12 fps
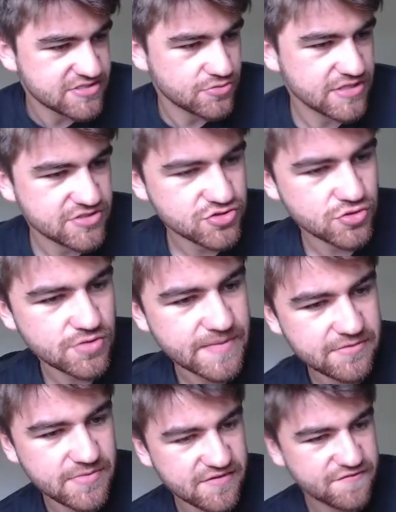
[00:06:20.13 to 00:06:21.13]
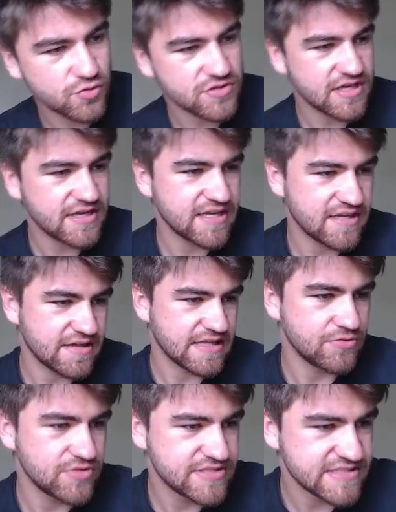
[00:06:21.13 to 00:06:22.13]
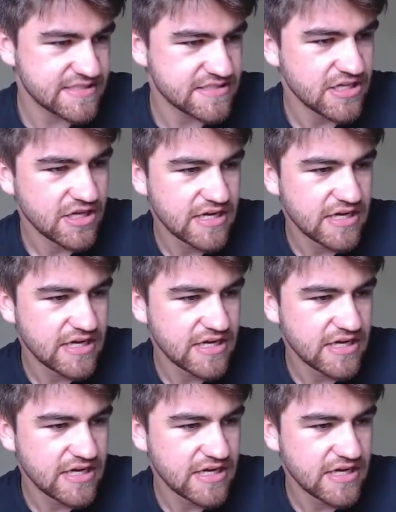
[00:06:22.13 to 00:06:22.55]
we can talk about him in the forward line, and I think we did.